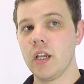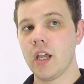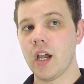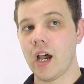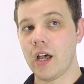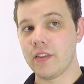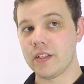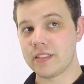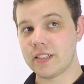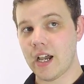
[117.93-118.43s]

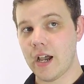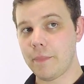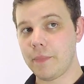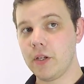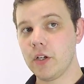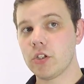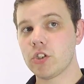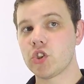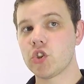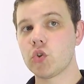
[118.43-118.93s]
on the top
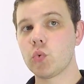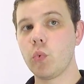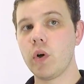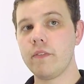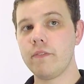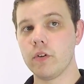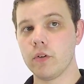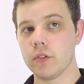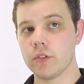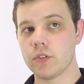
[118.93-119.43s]
here
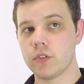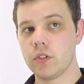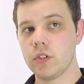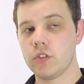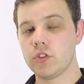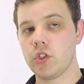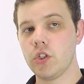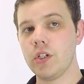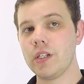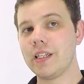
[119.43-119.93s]
swivels,
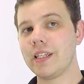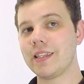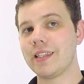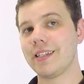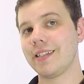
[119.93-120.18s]
so you can get the